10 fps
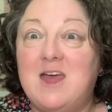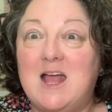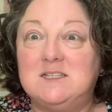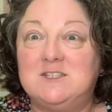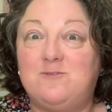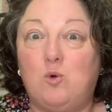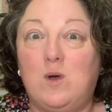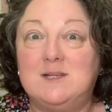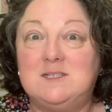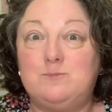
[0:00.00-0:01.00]
that's
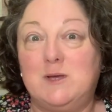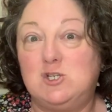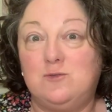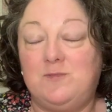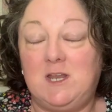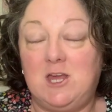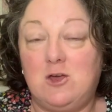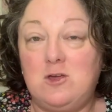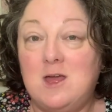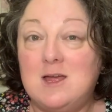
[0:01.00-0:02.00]
for a special
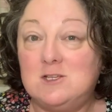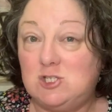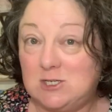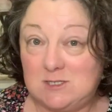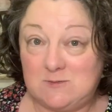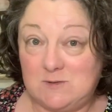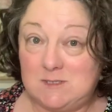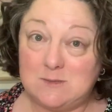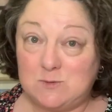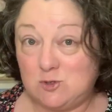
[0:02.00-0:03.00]
video just for
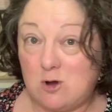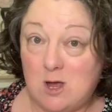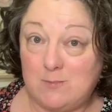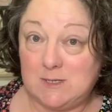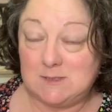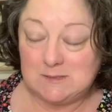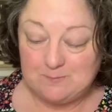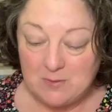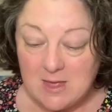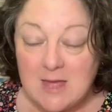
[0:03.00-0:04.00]
subscribers.
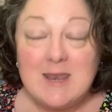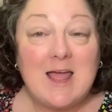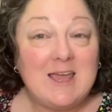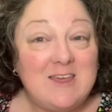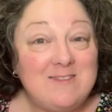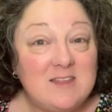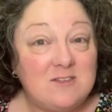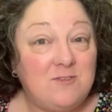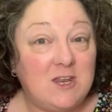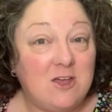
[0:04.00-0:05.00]
Now in
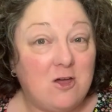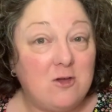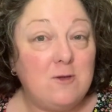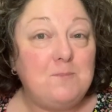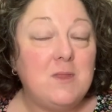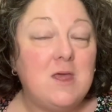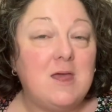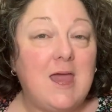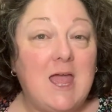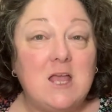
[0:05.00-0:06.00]
this video,
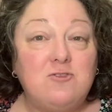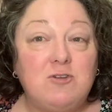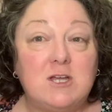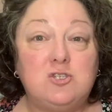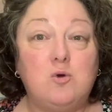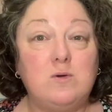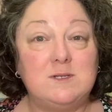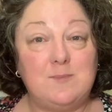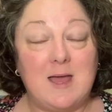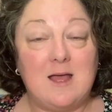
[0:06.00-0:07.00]
Andrea
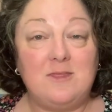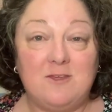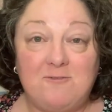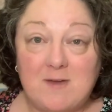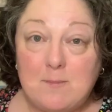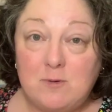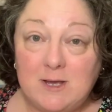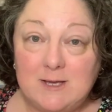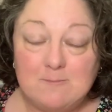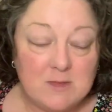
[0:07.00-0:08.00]
talks about the
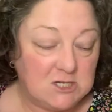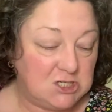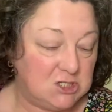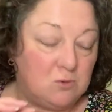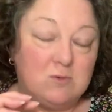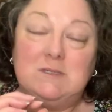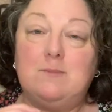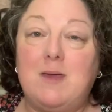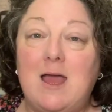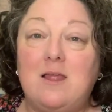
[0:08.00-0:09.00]
fabric. She talks
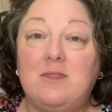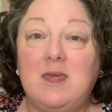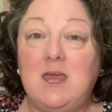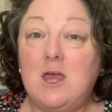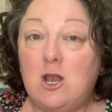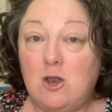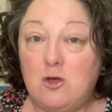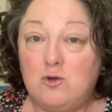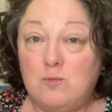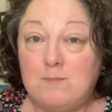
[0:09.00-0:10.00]
about the
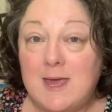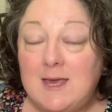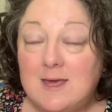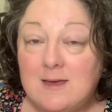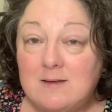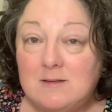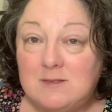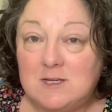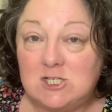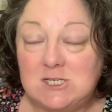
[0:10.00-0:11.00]
local maker
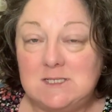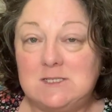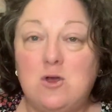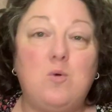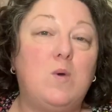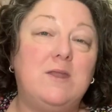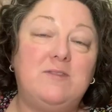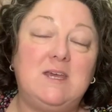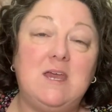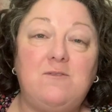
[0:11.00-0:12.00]
that she's got one
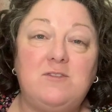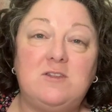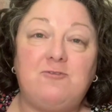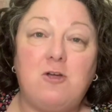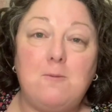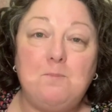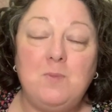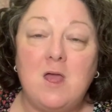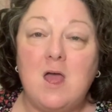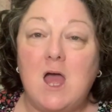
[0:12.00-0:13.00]
of the gifts from.
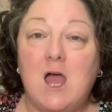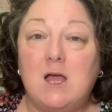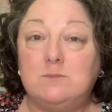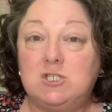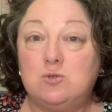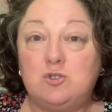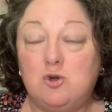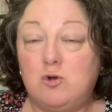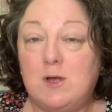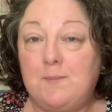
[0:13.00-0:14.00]
She'll
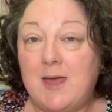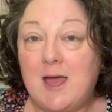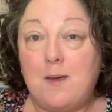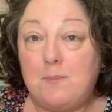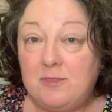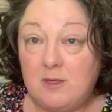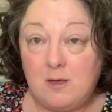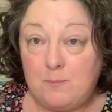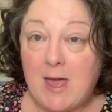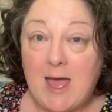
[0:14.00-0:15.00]
talk about a